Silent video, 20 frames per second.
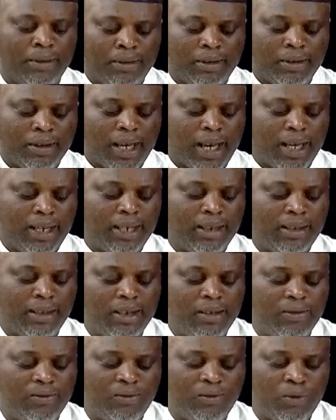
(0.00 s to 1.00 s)

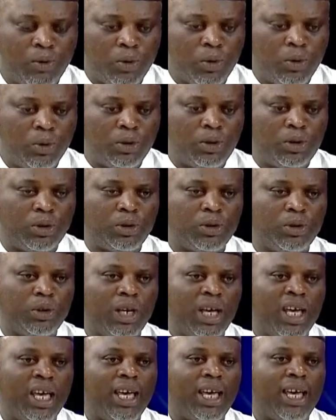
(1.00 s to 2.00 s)
anything food,
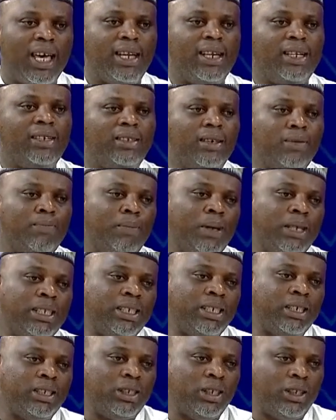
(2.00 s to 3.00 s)
anything
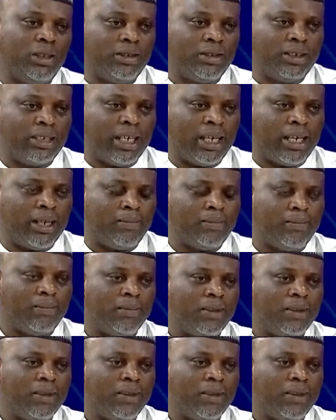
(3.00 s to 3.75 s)
basic shelter,